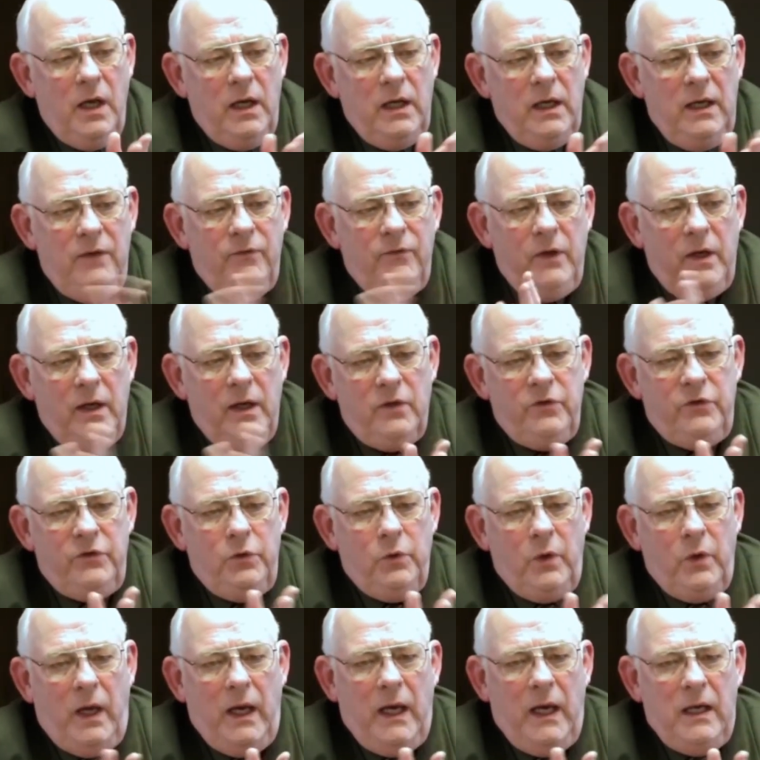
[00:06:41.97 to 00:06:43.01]

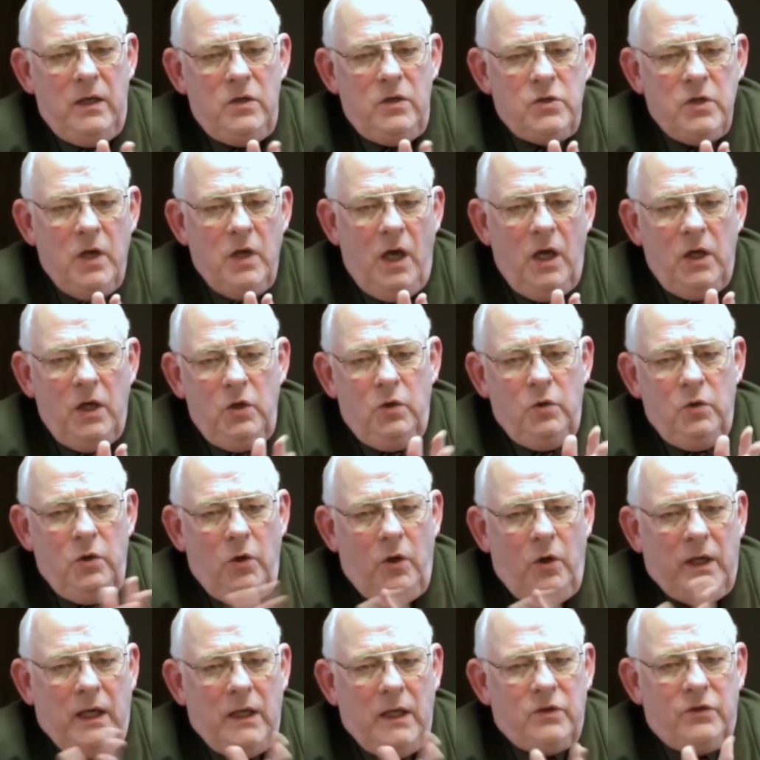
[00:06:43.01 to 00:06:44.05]
you
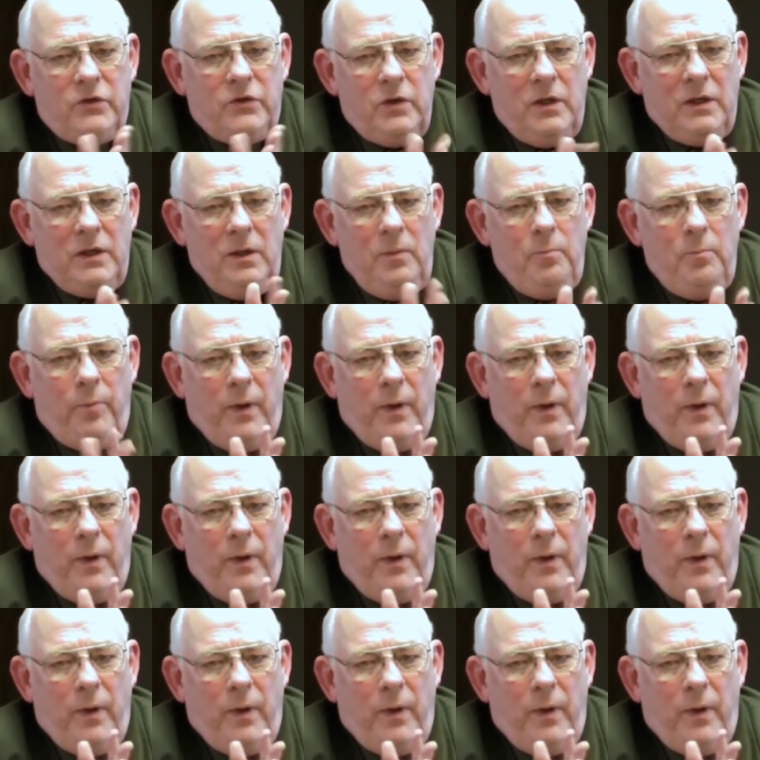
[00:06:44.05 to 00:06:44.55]
look at certain